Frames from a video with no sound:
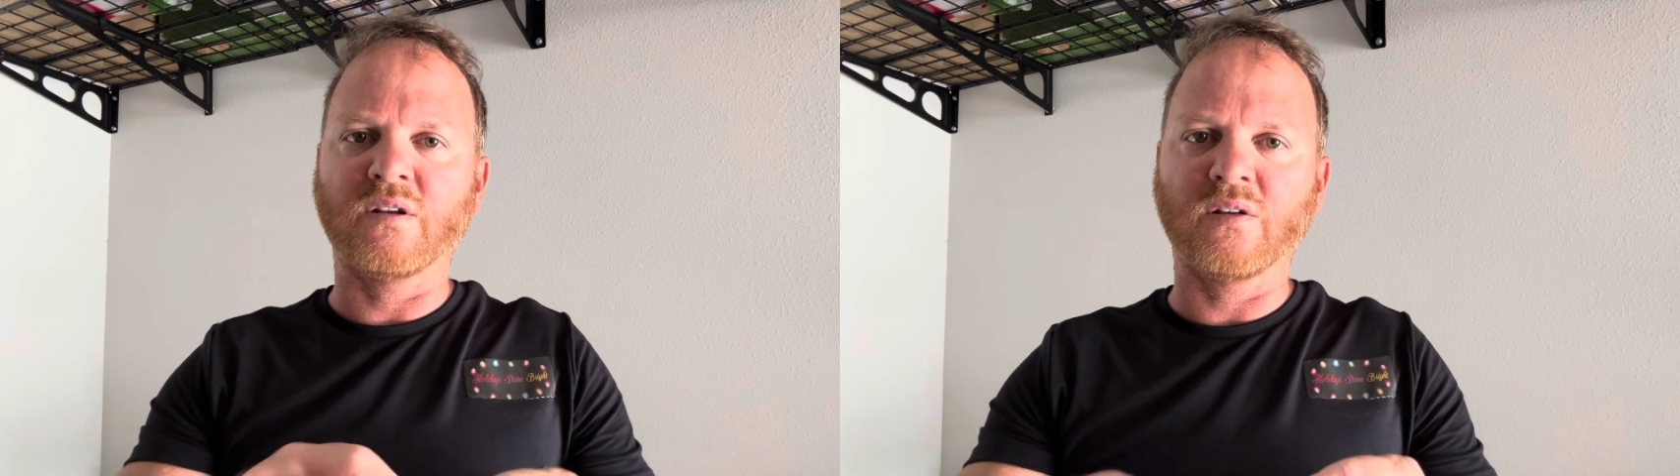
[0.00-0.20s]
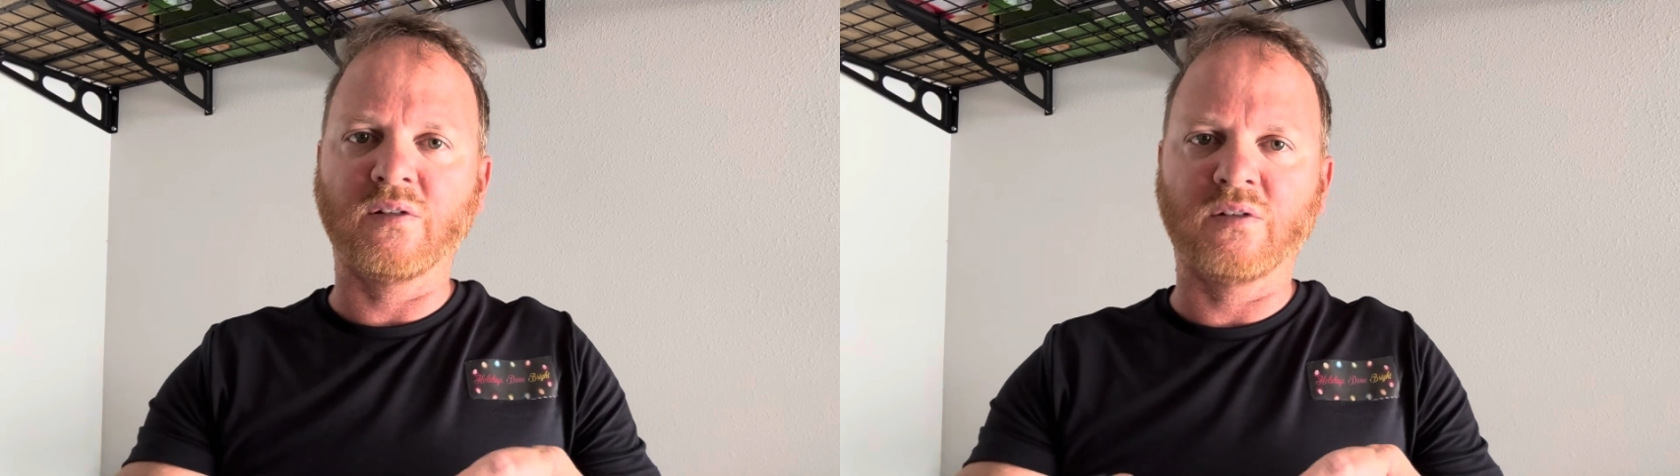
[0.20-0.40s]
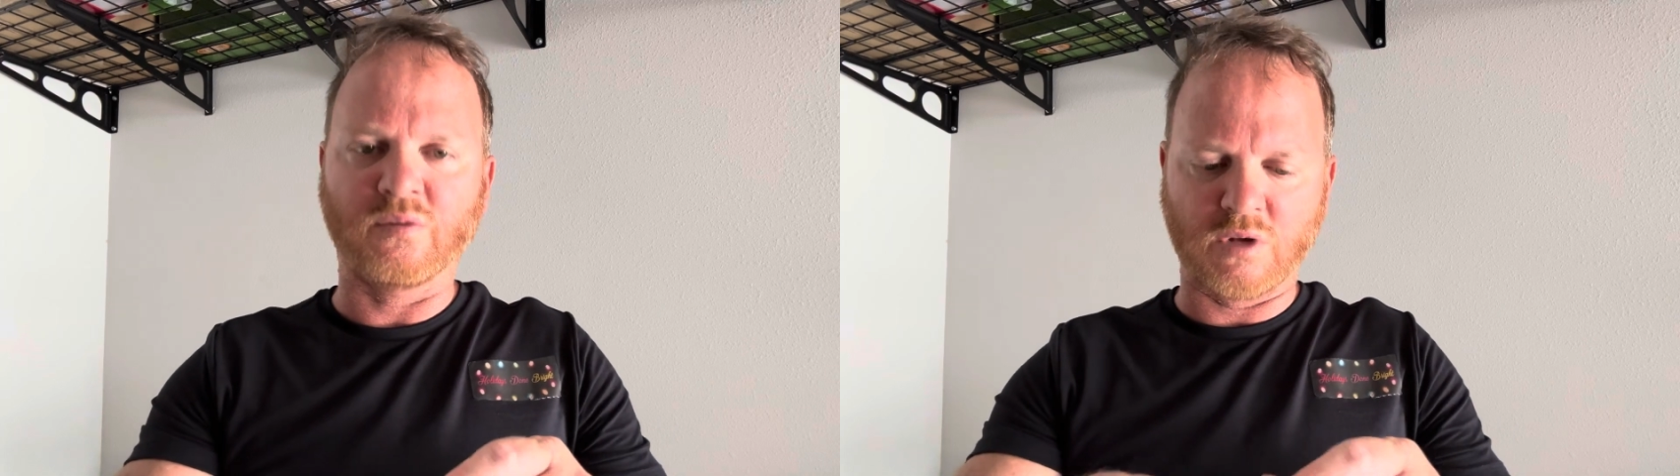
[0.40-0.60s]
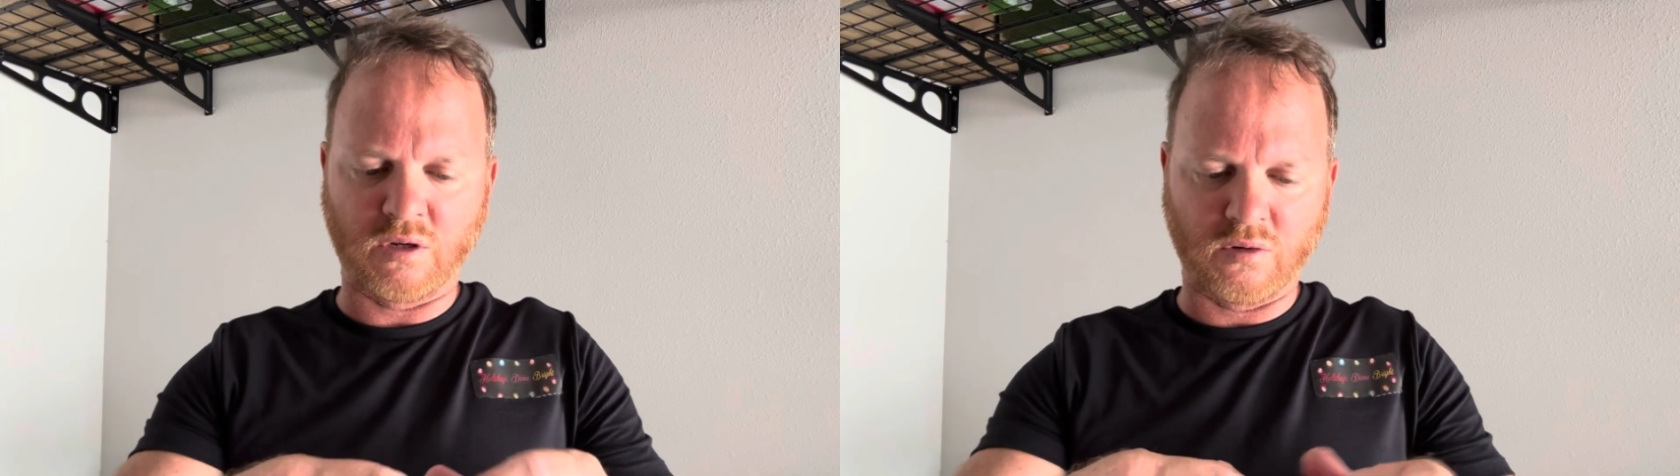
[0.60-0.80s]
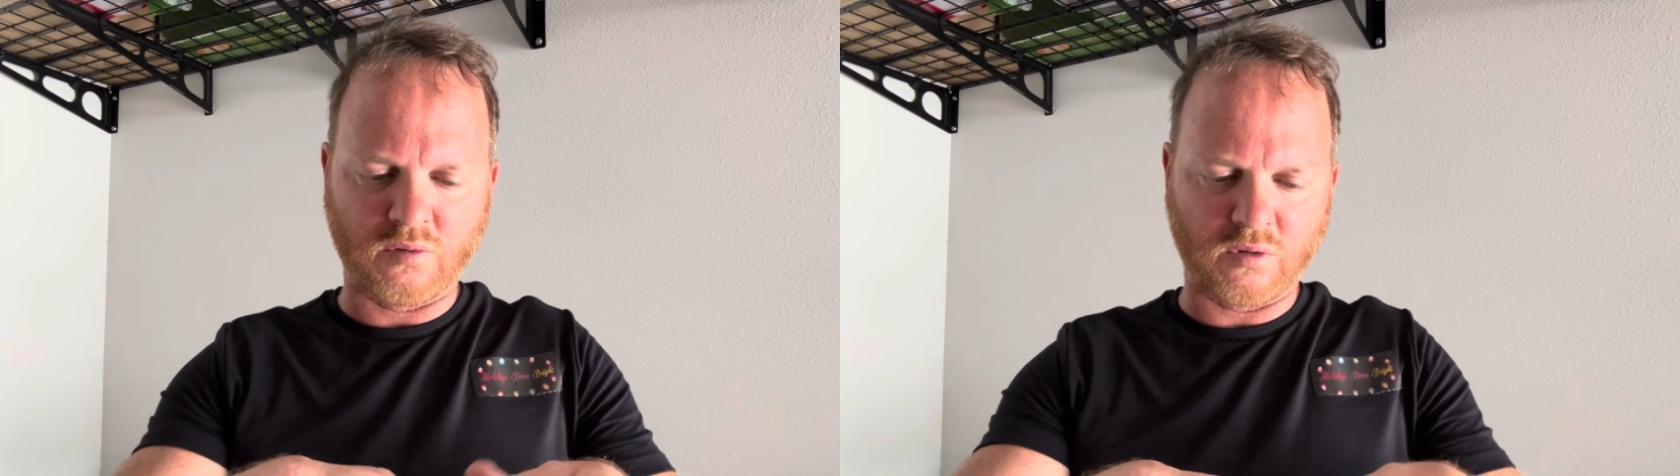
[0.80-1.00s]
is to make
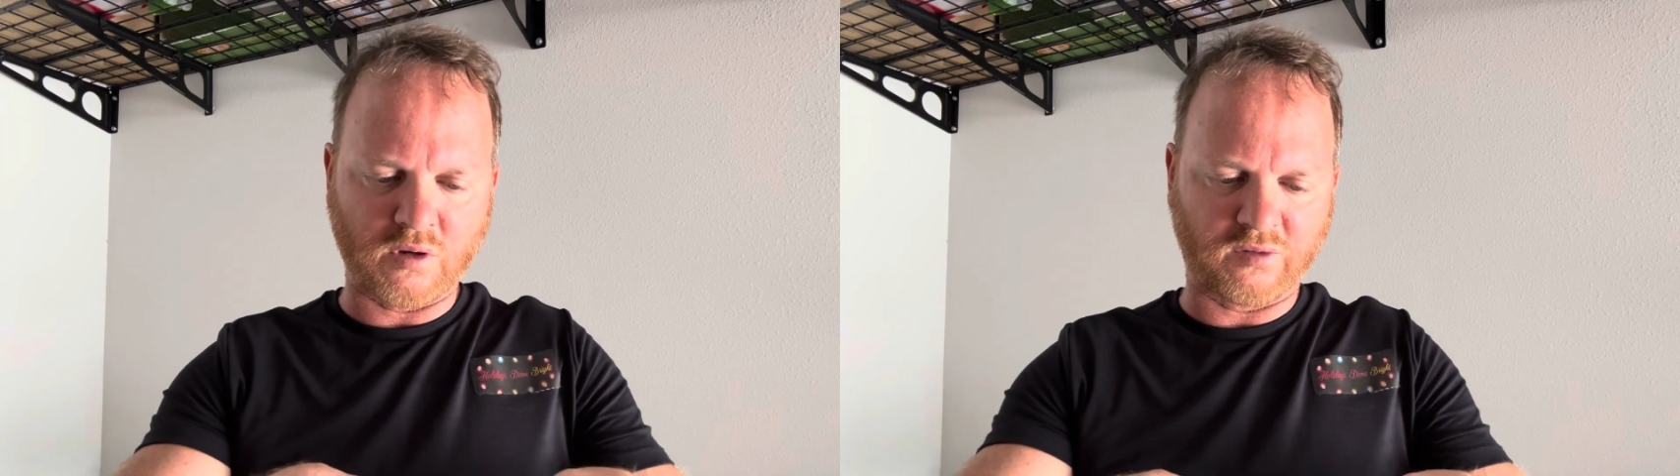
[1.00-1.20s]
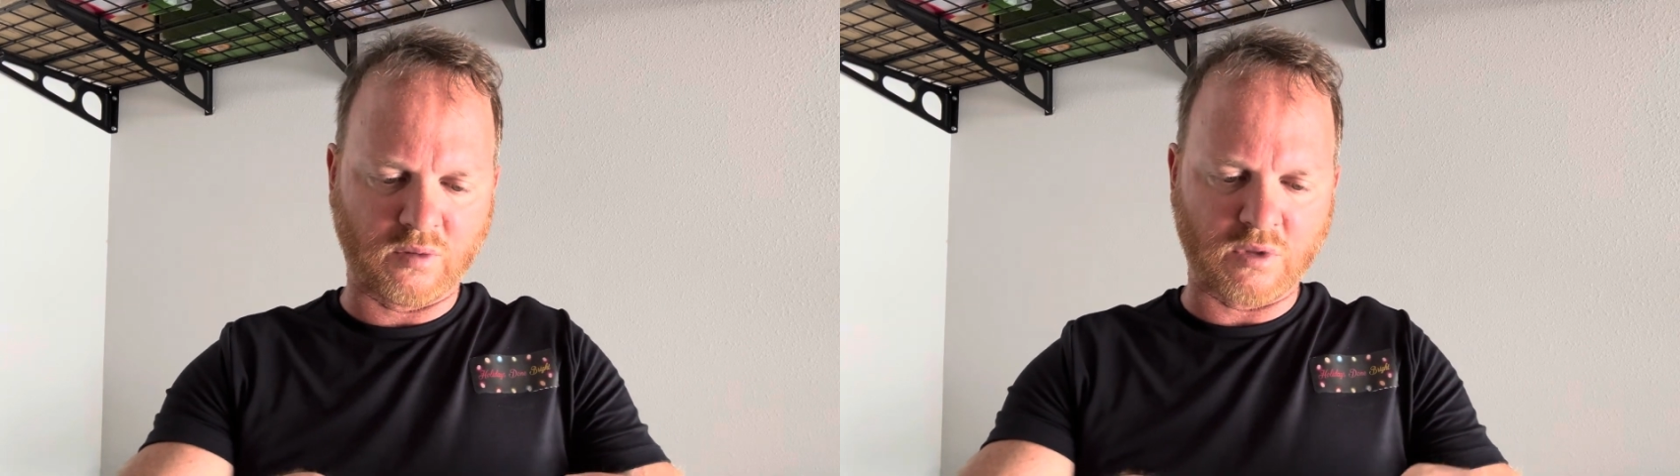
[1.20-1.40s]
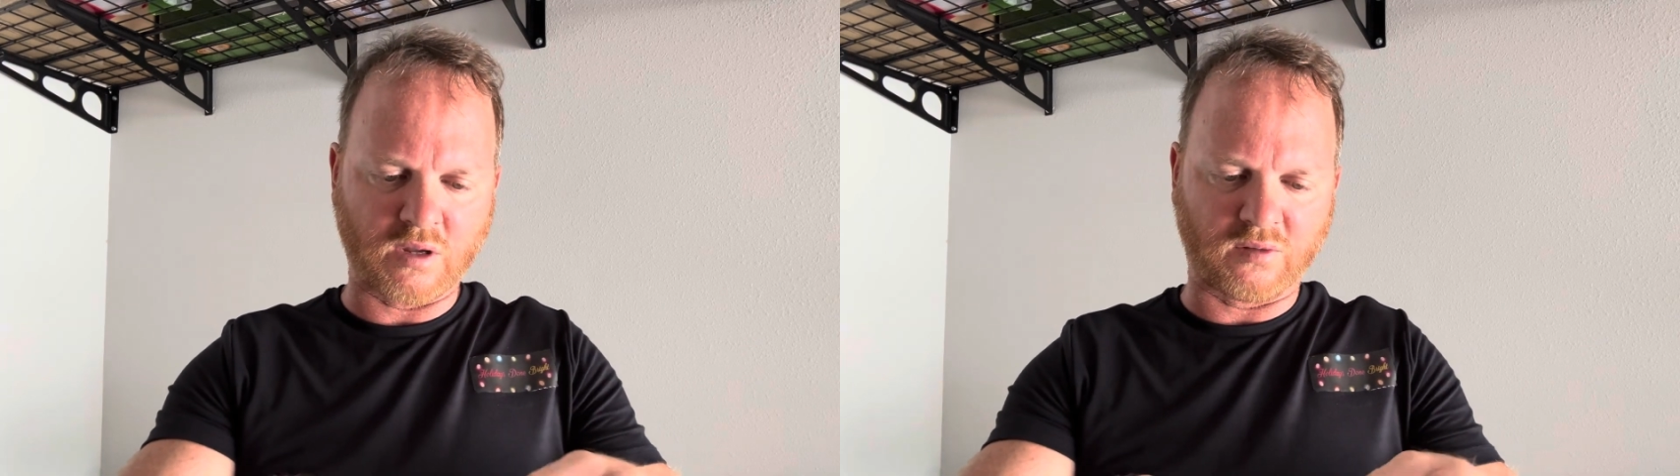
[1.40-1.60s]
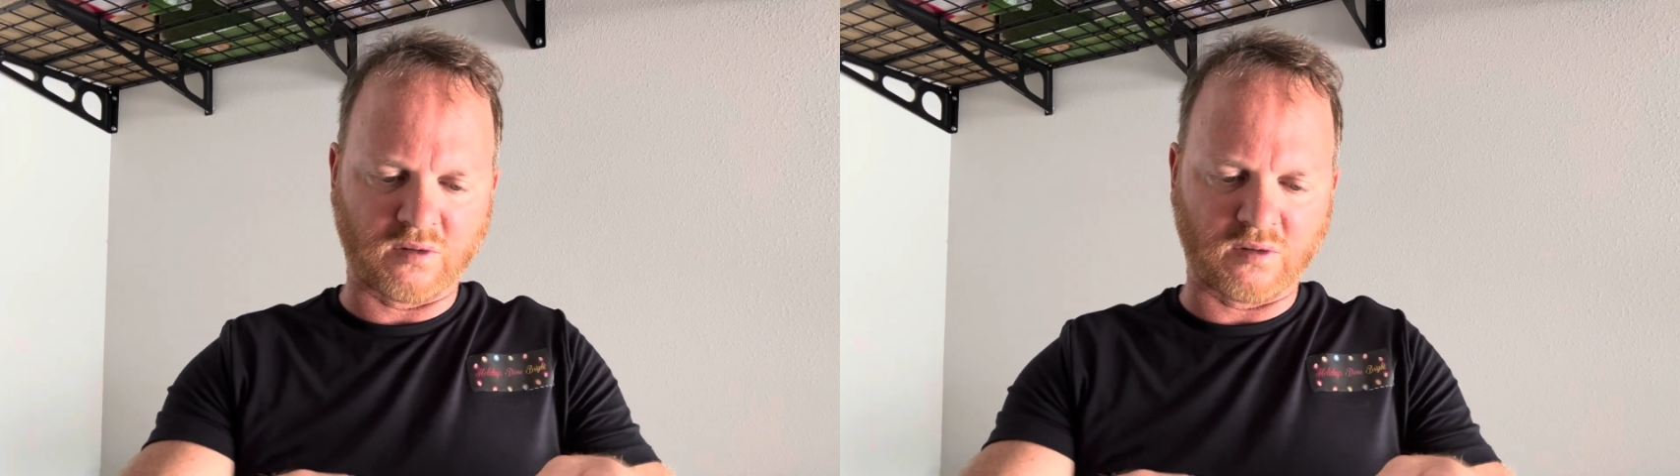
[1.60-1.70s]
your own custom lights.